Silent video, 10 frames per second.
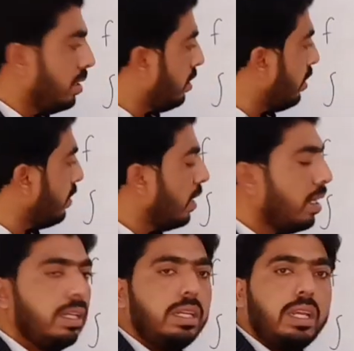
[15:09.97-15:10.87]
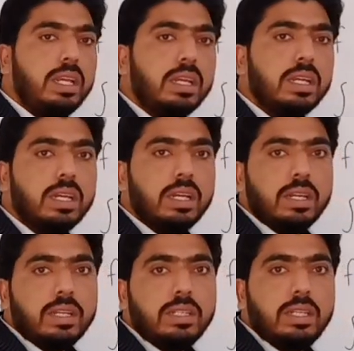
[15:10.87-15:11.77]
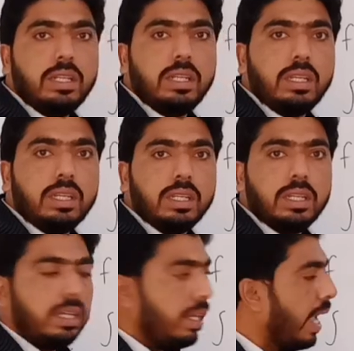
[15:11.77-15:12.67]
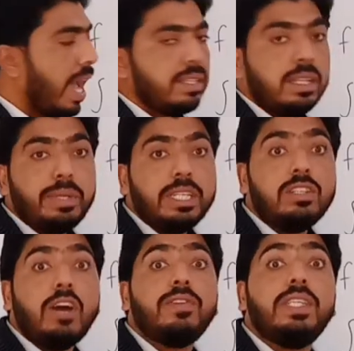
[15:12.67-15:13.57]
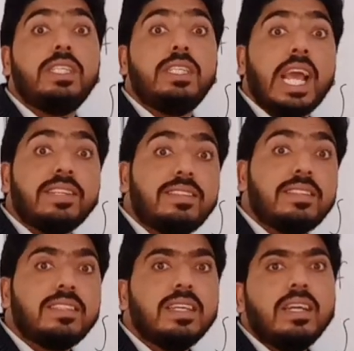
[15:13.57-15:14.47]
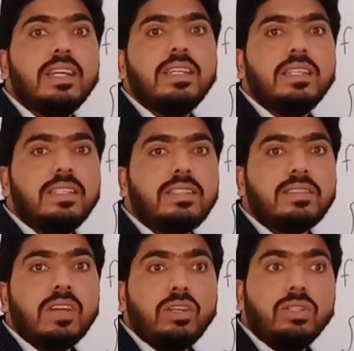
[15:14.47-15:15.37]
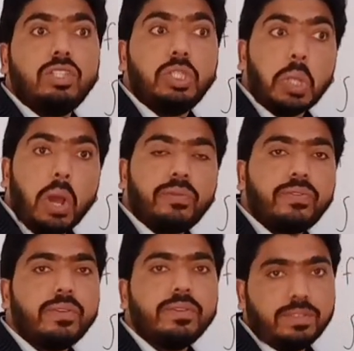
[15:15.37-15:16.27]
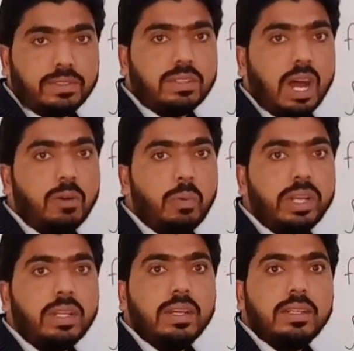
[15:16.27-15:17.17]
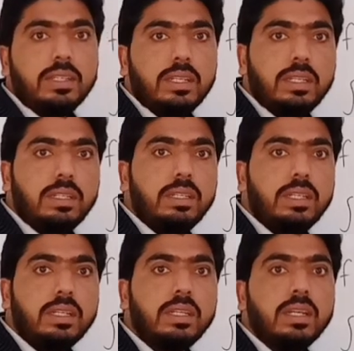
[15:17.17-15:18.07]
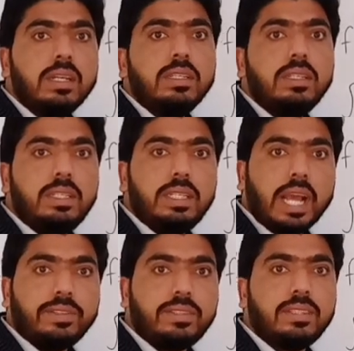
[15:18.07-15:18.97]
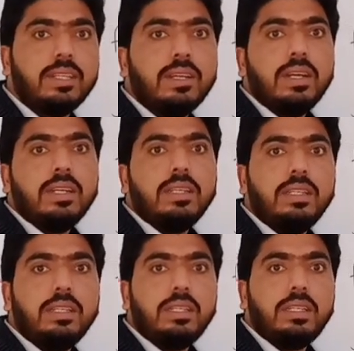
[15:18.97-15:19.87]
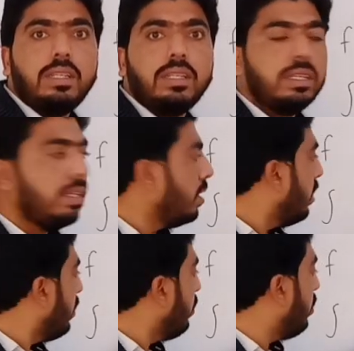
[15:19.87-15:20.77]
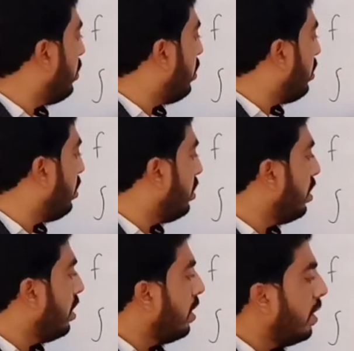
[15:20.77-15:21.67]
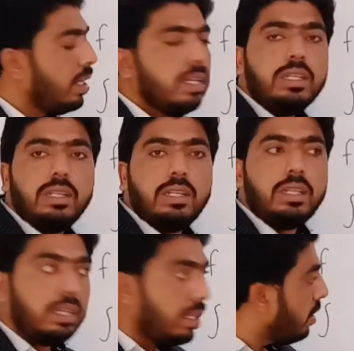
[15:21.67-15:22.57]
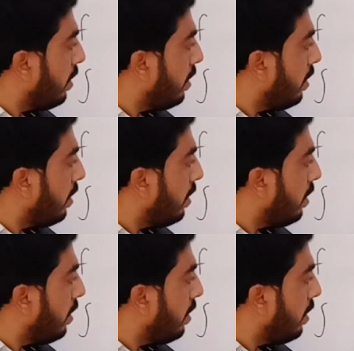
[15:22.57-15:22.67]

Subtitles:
This is y, y. As in the beginning of yes. This is not yes. This is wrong one. Y, yes. Y, y, y.